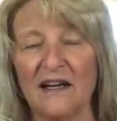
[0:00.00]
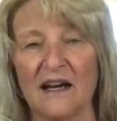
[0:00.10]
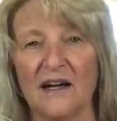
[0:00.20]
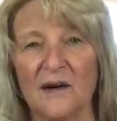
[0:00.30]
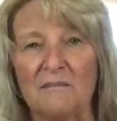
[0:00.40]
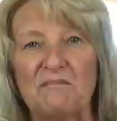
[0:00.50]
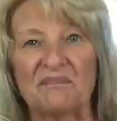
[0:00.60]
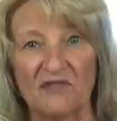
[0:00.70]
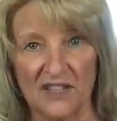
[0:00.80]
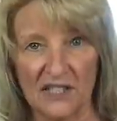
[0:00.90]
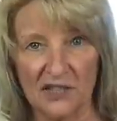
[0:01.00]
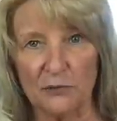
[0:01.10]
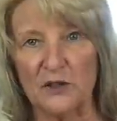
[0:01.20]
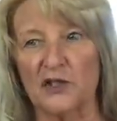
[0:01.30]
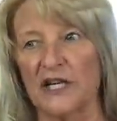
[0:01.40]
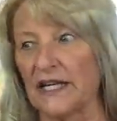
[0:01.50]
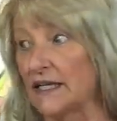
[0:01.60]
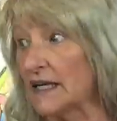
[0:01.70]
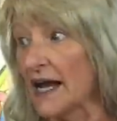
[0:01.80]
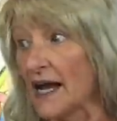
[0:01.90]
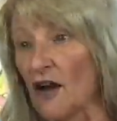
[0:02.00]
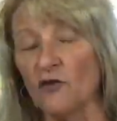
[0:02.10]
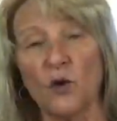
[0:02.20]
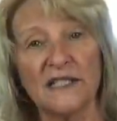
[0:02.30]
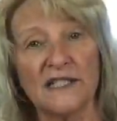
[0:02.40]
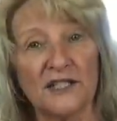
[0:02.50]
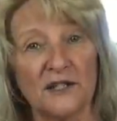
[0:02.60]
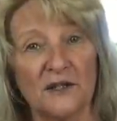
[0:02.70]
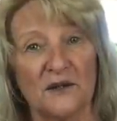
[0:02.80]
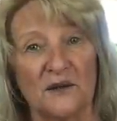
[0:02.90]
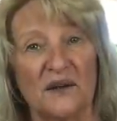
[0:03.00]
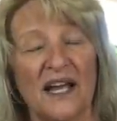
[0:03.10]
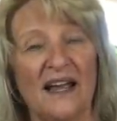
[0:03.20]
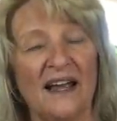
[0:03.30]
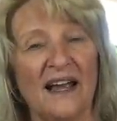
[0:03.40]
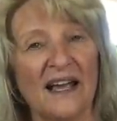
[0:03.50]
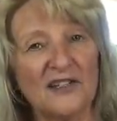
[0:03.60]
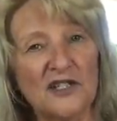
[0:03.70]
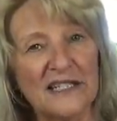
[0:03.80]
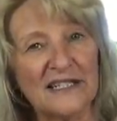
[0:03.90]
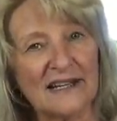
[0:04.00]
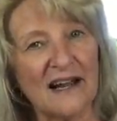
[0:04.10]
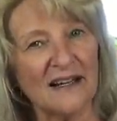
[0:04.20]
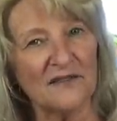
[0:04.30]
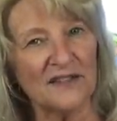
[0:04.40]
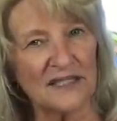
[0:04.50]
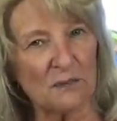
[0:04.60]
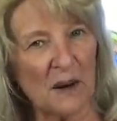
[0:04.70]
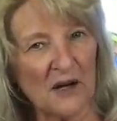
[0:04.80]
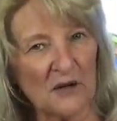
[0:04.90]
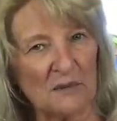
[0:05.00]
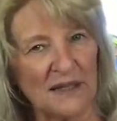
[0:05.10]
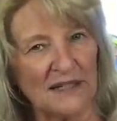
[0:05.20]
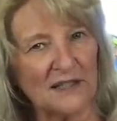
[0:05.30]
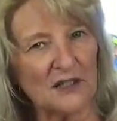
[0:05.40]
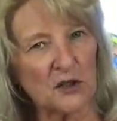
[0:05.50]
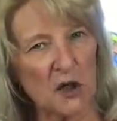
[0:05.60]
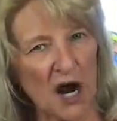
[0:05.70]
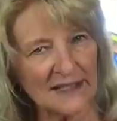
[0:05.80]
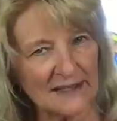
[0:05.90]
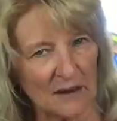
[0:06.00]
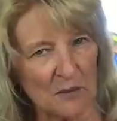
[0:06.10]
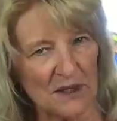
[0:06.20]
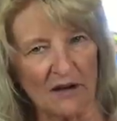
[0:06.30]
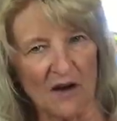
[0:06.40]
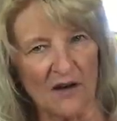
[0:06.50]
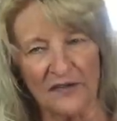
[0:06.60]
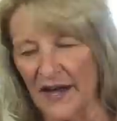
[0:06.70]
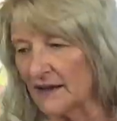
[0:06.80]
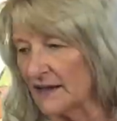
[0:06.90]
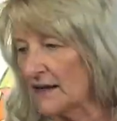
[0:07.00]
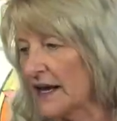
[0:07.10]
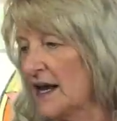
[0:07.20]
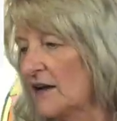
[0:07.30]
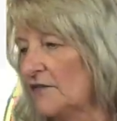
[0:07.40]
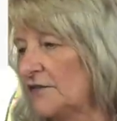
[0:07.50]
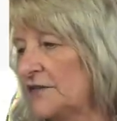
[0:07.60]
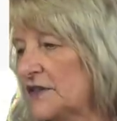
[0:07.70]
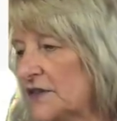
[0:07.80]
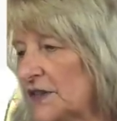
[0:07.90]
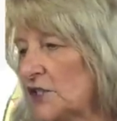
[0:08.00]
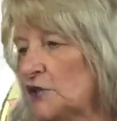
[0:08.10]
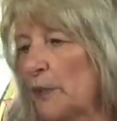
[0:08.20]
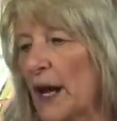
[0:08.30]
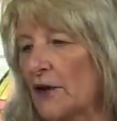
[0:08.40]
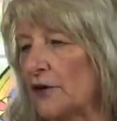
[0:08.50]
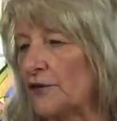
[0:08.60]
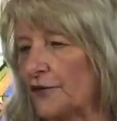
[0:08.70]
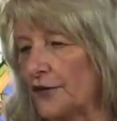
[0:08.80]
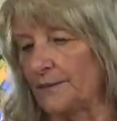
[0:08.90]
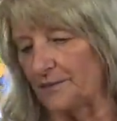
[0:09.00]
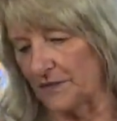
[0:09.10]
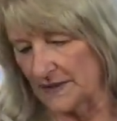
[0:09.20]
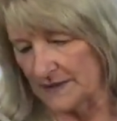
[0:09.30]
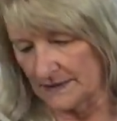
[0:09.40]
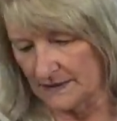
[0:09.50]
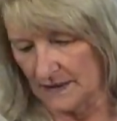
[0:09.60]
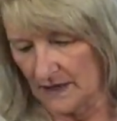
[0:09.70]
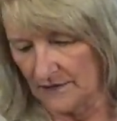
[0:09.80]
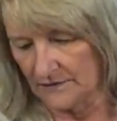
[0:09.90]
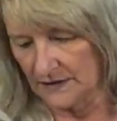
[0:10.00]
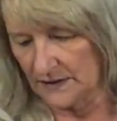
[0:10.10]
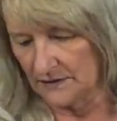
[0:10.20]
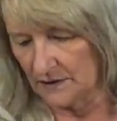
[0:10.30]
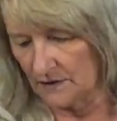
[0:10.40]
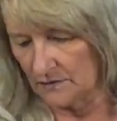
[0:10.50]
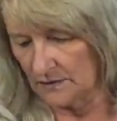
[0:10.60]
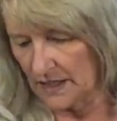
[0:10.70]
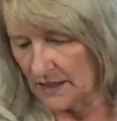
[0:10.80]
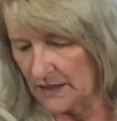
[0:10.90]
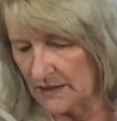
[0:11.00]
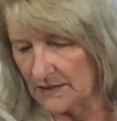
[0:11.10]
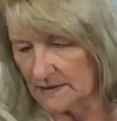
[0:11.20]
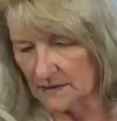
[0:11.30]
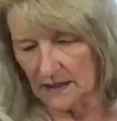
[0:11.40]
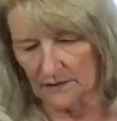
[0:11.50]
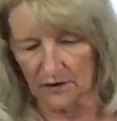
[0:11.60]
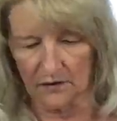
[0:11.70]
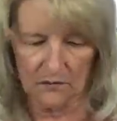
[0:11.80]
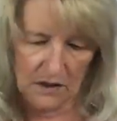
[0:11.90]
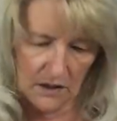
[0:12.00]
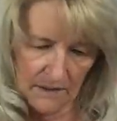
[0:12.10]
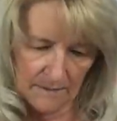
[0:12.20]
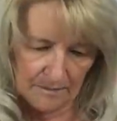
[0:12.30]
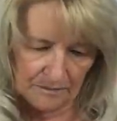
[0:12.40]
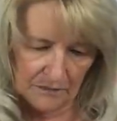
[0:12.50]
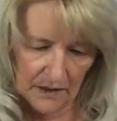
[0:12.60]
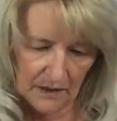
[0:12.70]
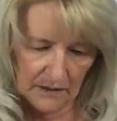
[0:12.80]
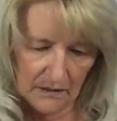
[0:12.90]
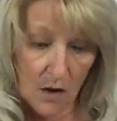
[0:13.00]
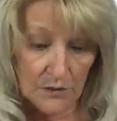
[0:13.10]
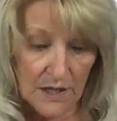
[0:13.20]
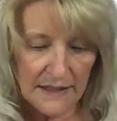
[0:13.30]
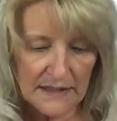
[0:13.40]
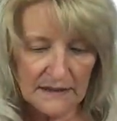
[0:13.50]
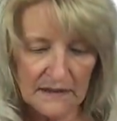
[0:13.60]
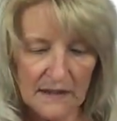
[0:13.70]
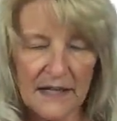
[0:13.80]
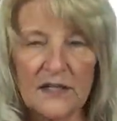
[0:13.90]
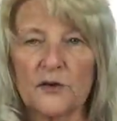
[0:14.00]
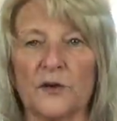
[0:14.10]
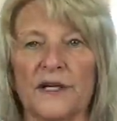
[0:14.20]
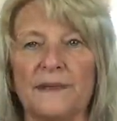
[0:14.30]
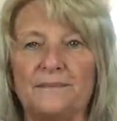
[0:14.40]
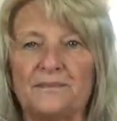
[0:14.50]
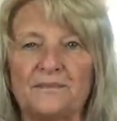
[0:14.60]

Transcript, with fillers: um, vintage machine, and I have one too. And she's kind of inspired me to try something on that. And I have this vintage pattern from the seventies, no, eighties, I don't know, um, oh, ninety, ninety-three.